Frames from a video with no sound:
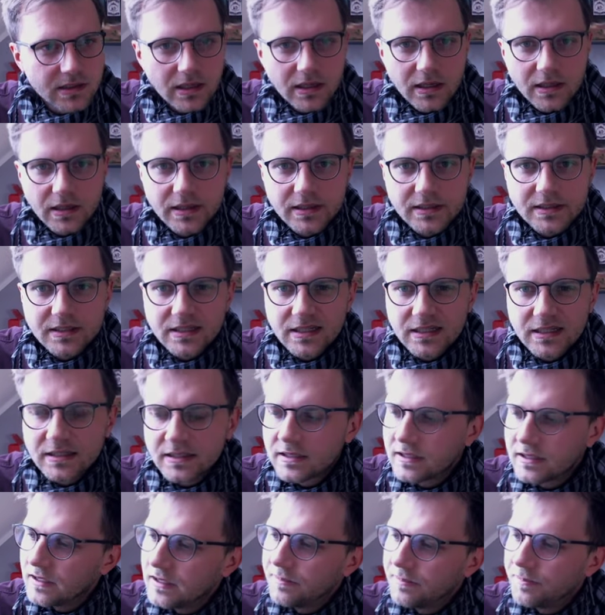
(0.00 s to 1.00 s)

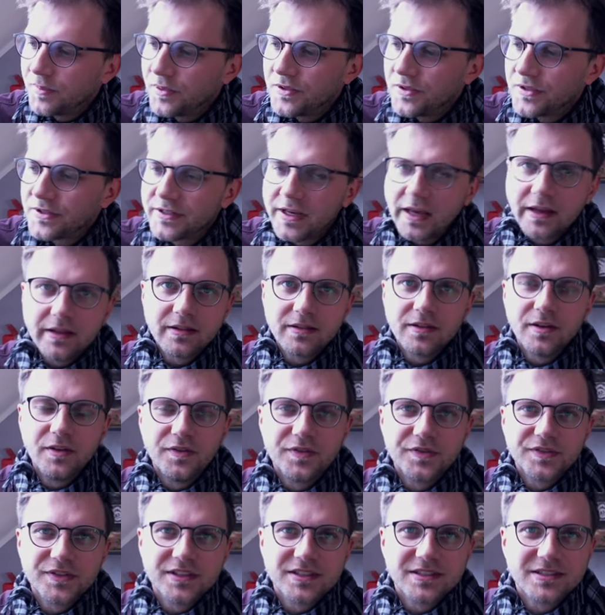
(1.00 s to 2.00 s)
60% uh, of
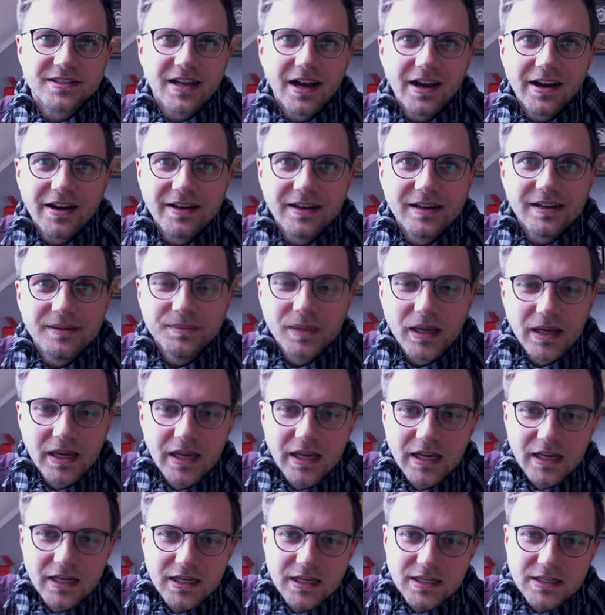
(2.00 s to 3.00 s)
the time.
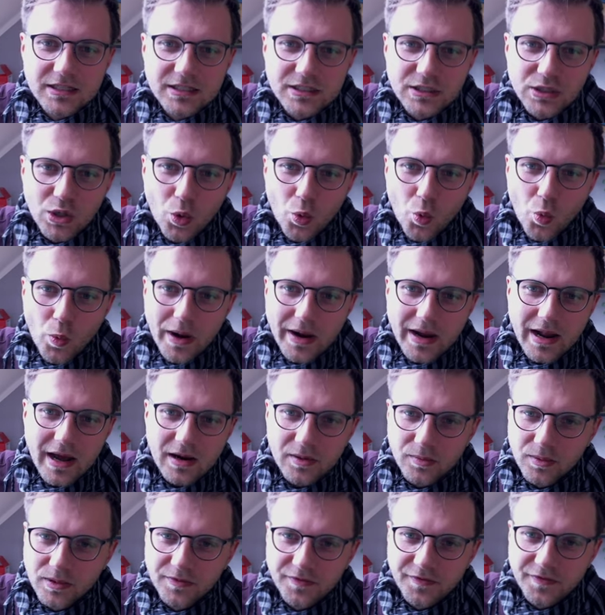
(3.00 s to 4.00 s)
So when I
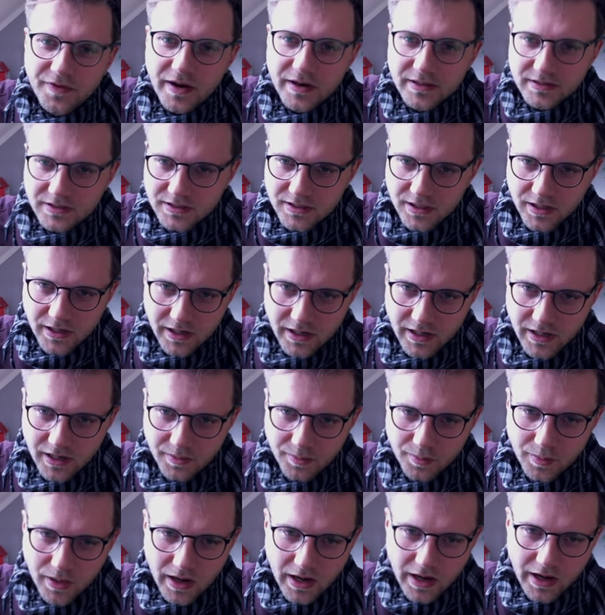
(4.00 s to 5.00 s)
will find
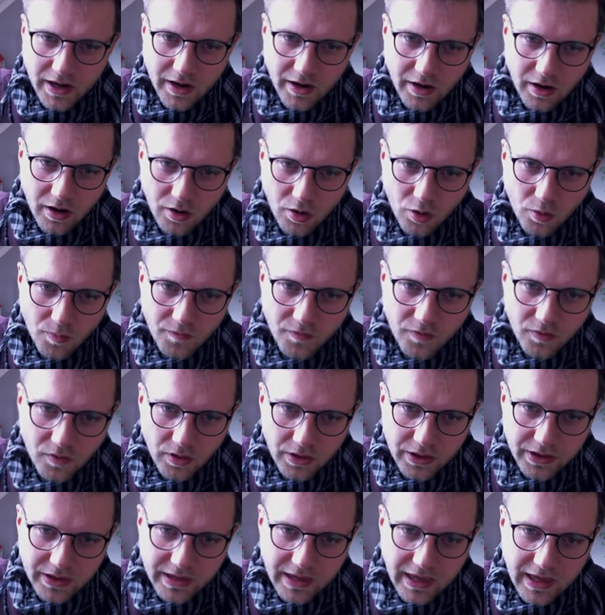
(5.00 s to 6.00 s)
time, I
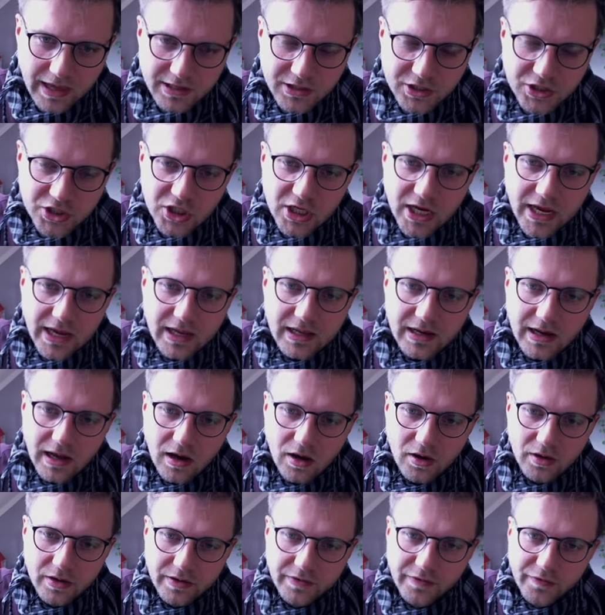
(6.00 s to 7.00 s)
hopefully can check it
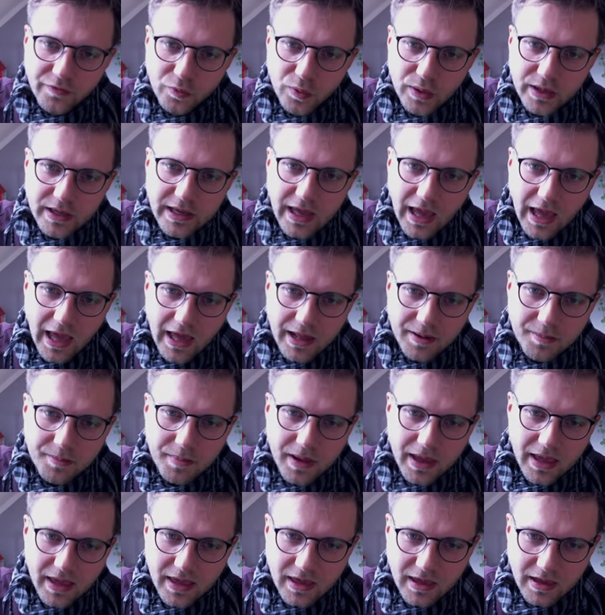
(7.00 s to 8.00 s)
out if we can
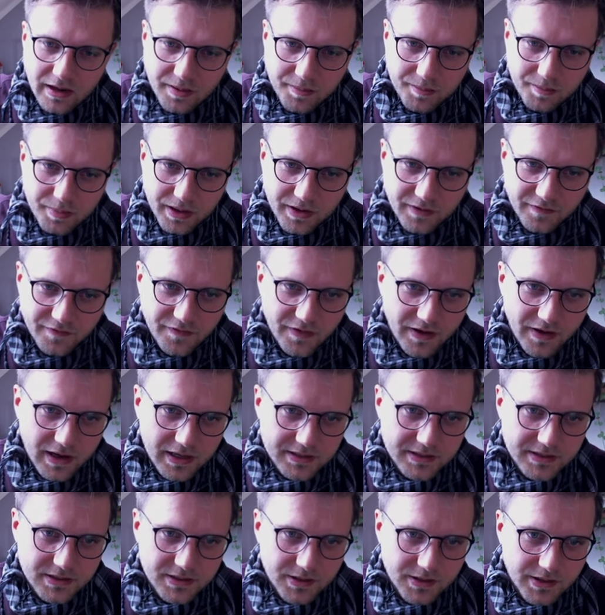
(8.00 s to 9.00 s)
make it a bit
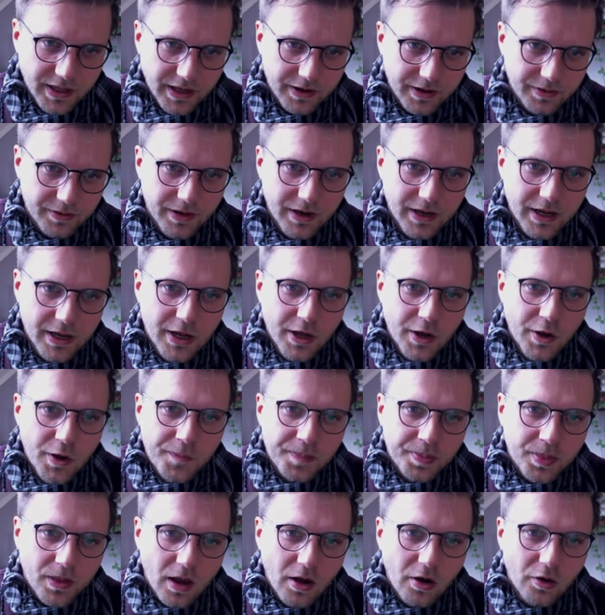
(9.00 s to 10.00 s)
faster there.
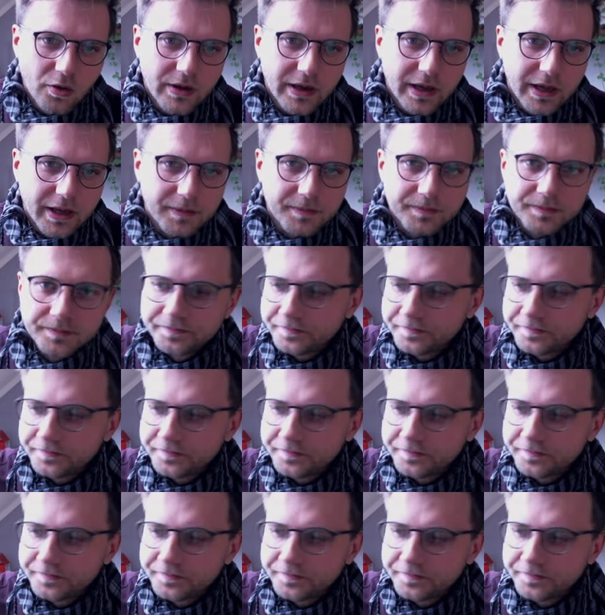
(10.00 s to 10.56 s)
Okay.